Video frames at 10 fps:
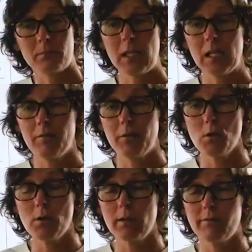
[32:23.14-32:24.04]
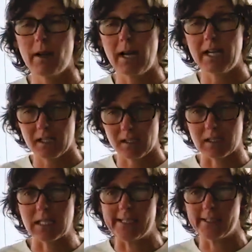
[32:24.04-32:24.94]
if you can find a
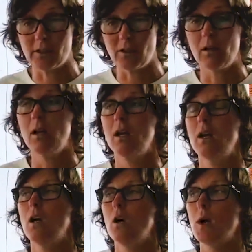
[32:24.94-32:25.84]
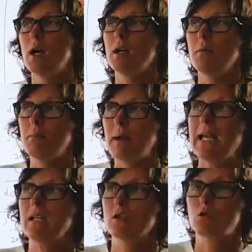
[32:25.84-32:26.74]
deal where a
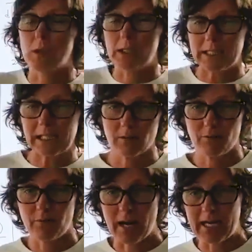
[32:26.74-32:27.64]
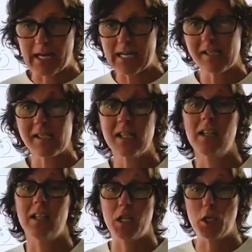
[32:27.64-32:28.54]
bank is willing to finance
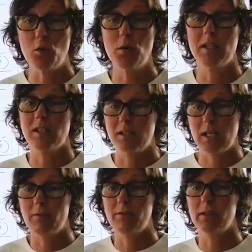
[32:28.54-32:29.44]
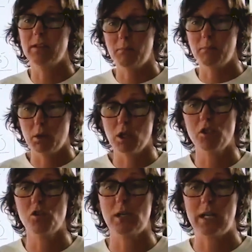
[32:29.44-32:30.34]
it, you can definitely
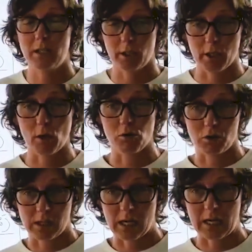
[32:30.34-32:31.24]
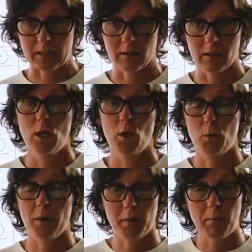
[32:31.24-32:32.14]
push and negotiate
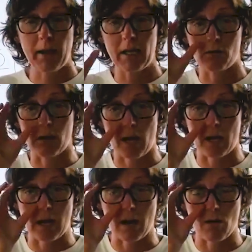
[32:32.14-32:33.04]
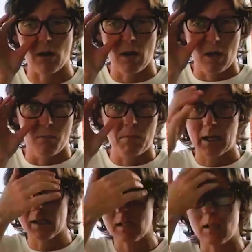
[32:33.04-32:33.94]
with the bank right now
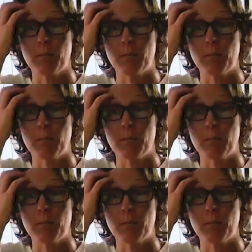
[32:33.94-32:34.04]
because